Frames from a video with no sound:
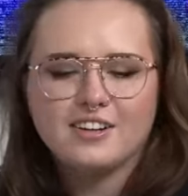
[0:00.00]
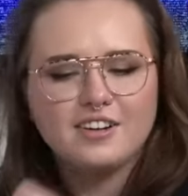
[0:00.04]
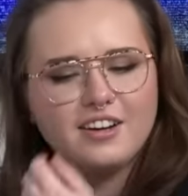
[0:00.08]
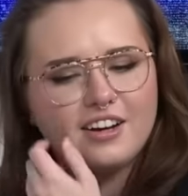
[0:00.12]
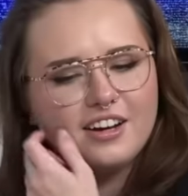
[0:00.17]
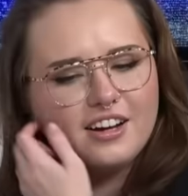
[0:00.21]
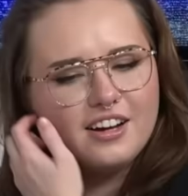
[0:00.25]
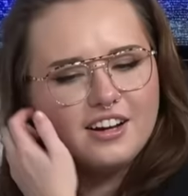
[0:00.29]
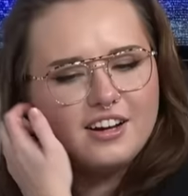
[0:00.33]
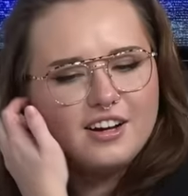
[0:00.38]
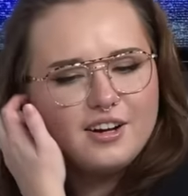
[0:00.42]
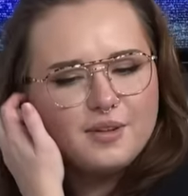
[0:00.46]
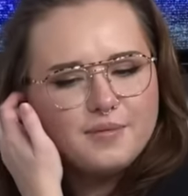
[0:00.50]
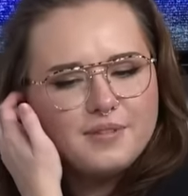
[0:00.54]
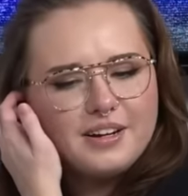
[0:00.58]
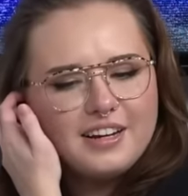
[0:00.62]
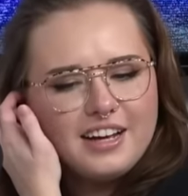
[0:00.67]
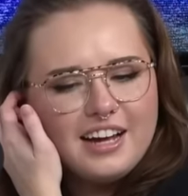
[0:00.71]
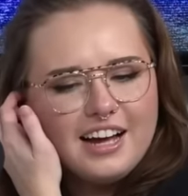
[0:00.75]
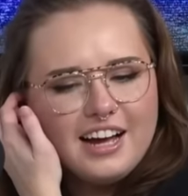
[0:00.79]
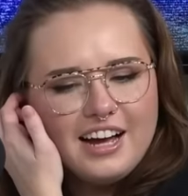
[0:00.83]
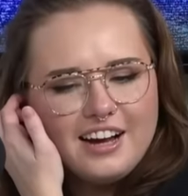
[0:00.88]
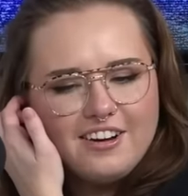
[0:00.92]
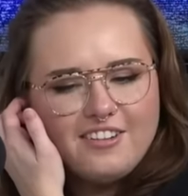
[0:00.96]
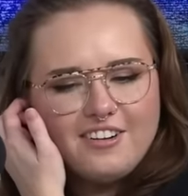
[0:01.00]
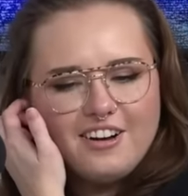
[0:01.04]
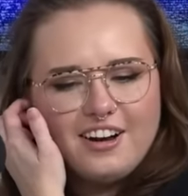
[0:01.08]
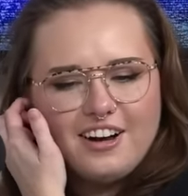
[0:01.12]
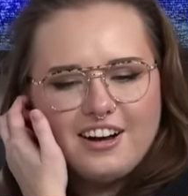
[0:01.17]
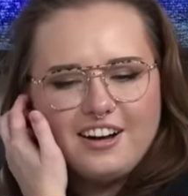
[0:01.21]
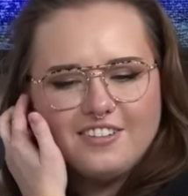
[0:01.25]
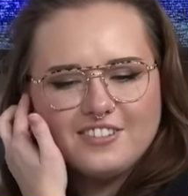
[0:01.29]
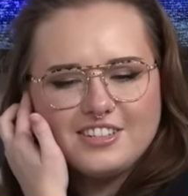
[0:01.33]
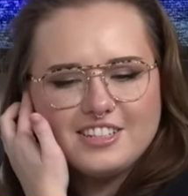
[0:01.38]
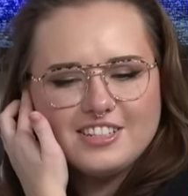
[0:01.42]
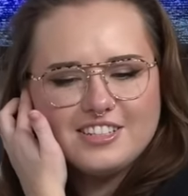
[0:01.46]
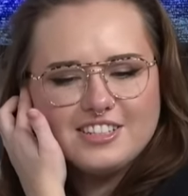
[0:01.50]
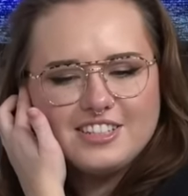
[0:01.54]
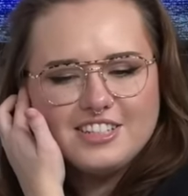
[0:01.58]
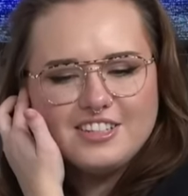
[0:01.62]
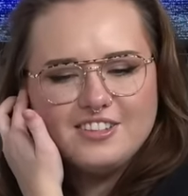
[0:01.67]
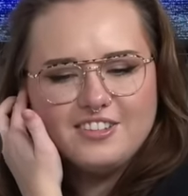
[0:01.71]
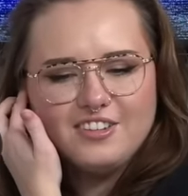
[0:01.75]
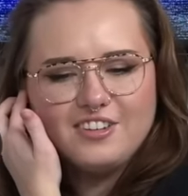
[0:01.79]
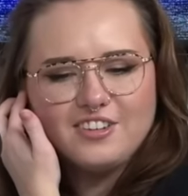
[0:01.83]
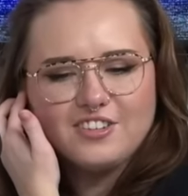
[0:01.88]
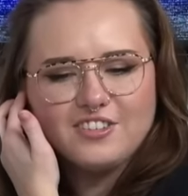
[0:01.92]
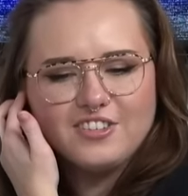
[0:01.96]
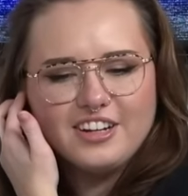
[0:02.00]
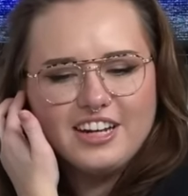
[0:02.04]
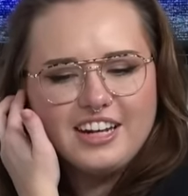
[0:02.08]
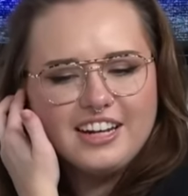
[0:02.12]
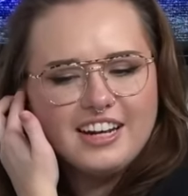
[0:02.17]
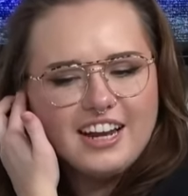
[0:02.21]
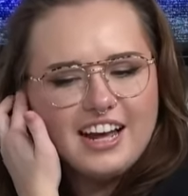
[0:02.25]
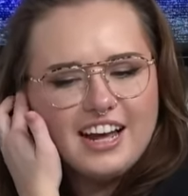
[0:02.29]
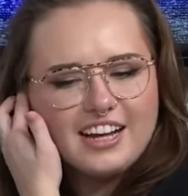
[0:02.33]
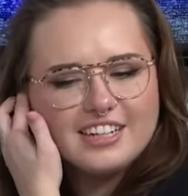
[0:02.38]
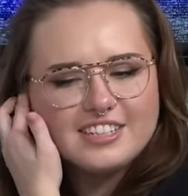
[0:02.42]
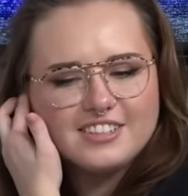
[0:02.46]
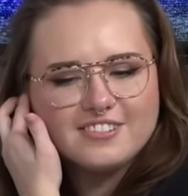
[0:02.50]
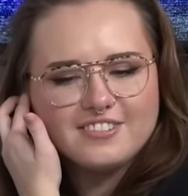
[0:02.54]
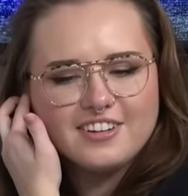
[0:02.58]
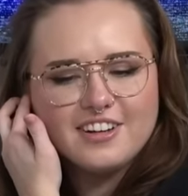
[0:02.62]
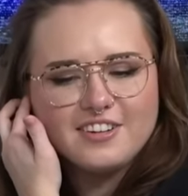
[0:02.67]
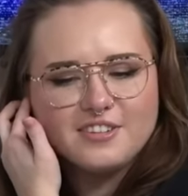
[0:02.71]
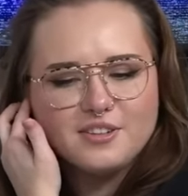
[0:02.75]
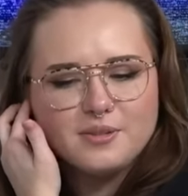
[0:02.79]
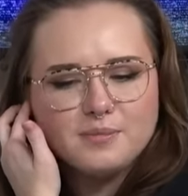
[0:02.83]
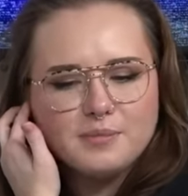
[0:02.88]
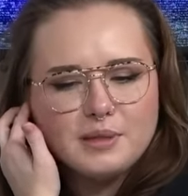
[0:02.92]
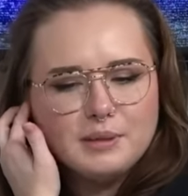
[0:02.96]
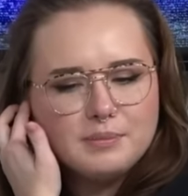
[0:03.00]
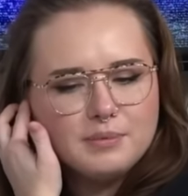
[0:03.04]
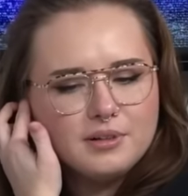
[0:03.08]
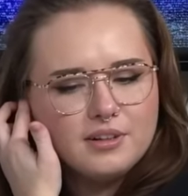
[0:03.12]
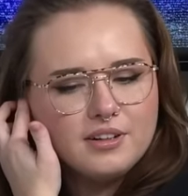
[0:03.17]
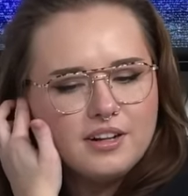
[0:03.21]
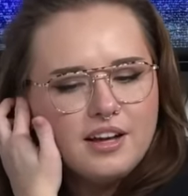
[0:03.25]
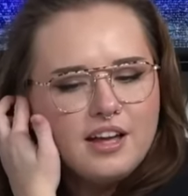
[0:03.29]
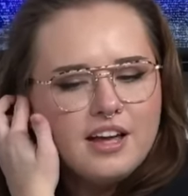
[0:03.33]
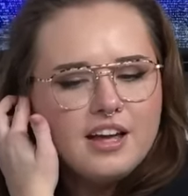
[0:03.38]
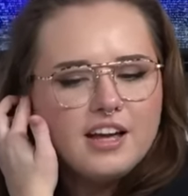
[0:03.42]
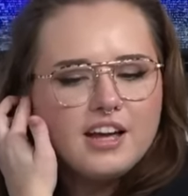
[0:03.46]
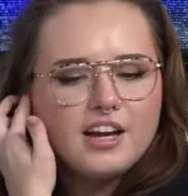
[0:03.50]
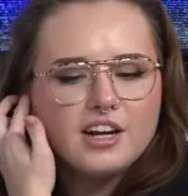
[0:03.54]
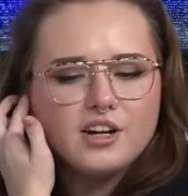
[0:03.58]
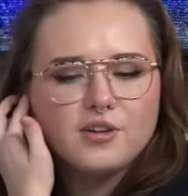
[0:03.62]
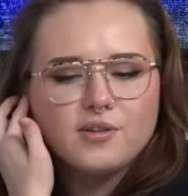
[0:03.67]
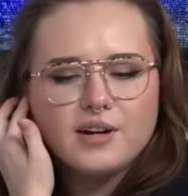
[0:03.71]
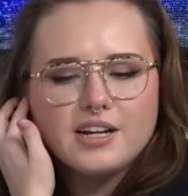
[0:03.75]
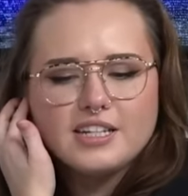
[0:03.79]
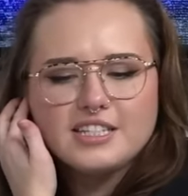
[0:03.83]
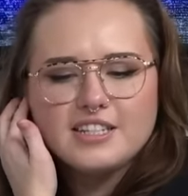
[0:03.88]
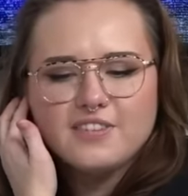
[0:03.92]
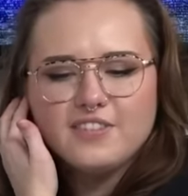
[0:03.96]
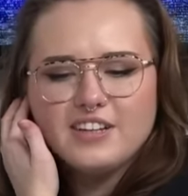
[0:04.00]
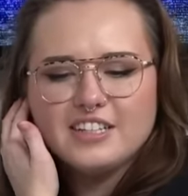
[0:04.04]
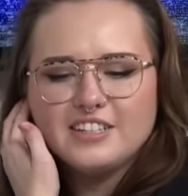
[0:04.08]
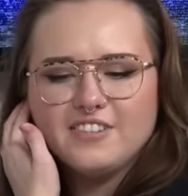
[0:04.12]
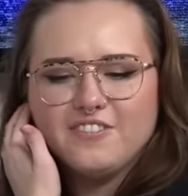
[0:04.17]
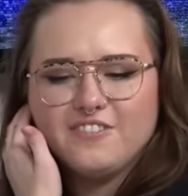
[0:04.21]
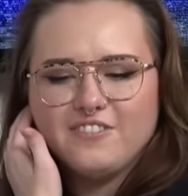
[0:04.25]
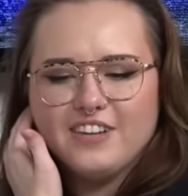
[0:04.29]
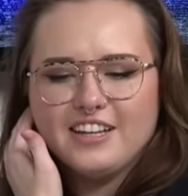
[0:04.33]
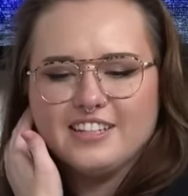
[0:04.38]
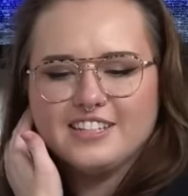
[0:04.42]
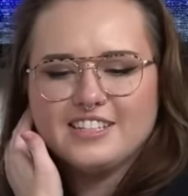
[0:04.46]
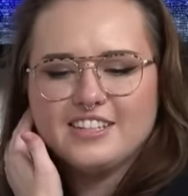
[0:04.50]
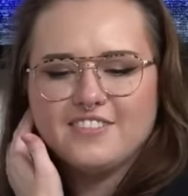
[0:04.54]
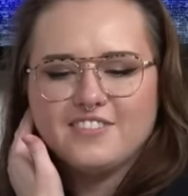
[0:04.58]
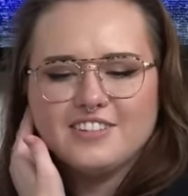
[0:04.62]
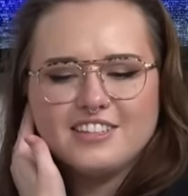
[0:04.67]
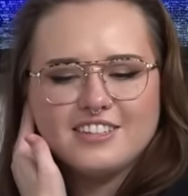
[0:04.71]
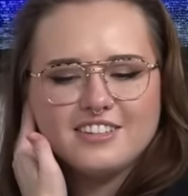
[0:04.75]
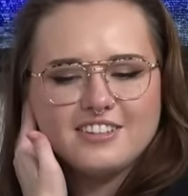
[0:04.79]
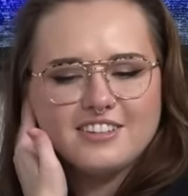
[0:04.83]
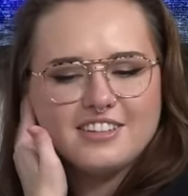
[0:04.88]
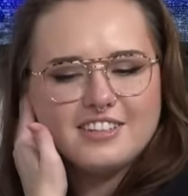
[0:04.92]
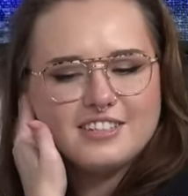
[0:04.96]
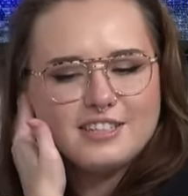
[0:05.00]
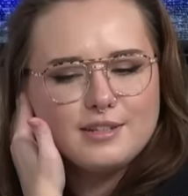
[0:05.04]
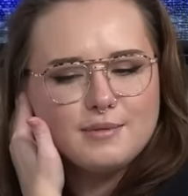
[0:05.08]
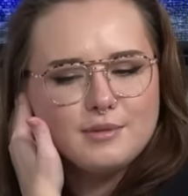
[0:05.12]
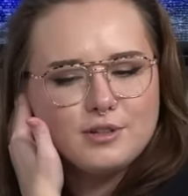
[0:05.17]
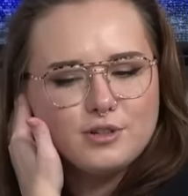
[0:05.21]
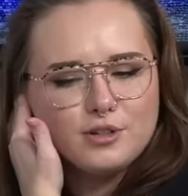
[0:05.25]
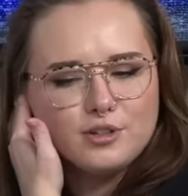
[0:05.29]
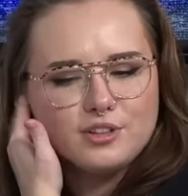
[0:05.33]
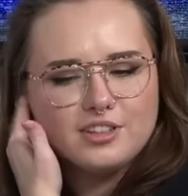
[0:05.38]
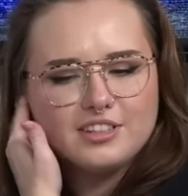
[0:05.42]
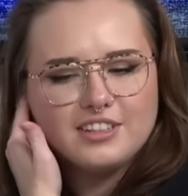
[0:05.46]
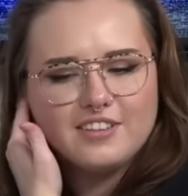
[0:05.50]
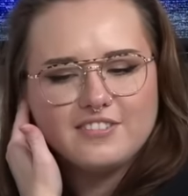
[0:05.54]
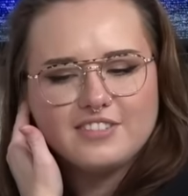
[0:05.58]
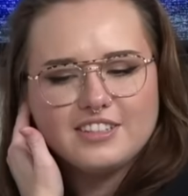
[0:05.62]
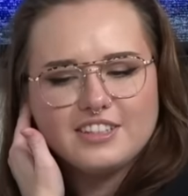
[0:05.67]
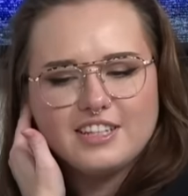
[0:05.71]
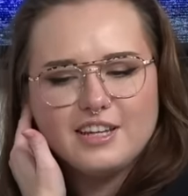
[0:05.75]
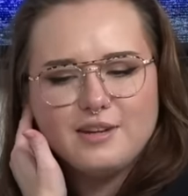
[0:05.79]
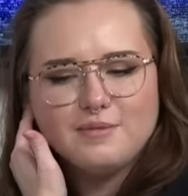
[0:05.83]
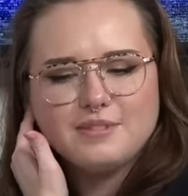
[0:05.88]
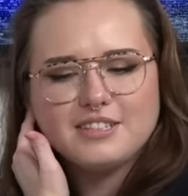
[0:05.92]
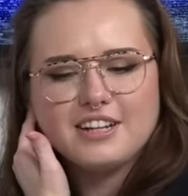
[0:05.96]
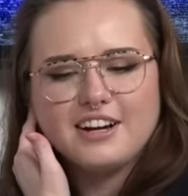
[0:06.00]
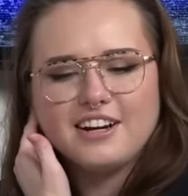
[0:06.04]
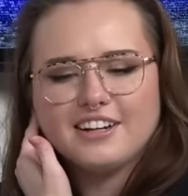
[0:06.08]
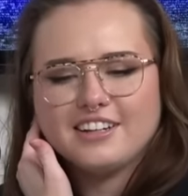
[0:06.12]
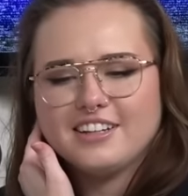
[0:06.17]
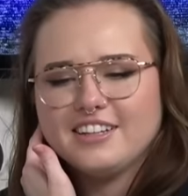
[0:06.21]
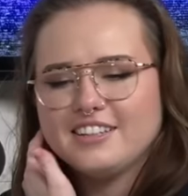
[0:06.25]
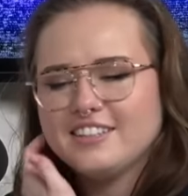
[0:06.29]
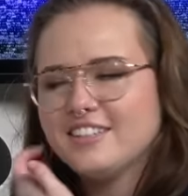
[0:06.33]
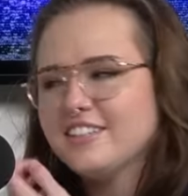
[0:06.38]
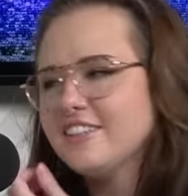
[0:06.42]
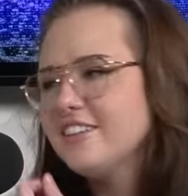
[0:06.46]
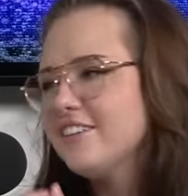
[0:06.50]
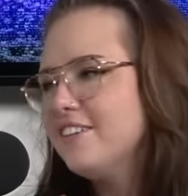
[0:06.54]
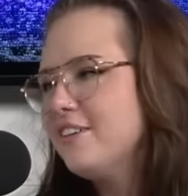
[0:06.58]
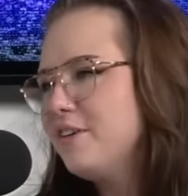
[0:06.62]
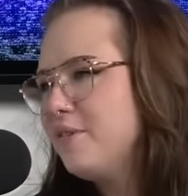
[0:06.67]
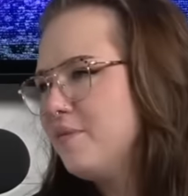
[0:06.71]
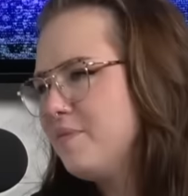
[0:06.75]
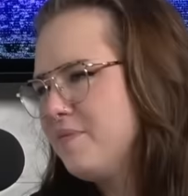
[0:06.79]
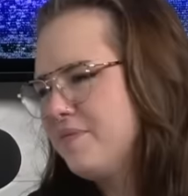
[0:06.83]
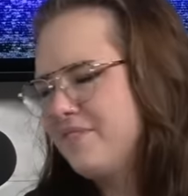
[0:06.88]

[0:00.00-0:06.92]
How often do you greet, act around new people? Aggressive and defensive until they seem cool enough to keep talking to?